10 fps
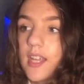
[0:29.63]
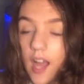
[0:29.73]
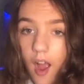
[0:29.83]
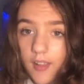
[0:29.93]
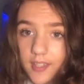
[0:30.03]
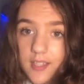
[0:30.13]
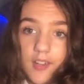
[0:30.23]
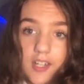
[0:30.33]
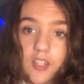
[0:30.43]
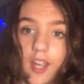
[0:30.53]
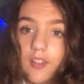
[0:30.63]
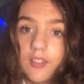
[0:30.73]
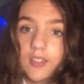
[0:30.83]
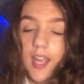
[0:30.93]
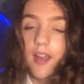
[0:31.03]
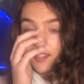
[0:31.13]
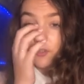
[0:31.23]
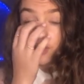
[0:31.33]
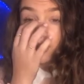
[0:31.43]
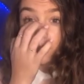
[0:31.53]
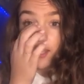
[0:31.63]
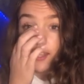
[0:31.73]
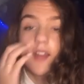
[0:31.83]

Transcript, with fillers: on this very channel. Yeah, you heard me.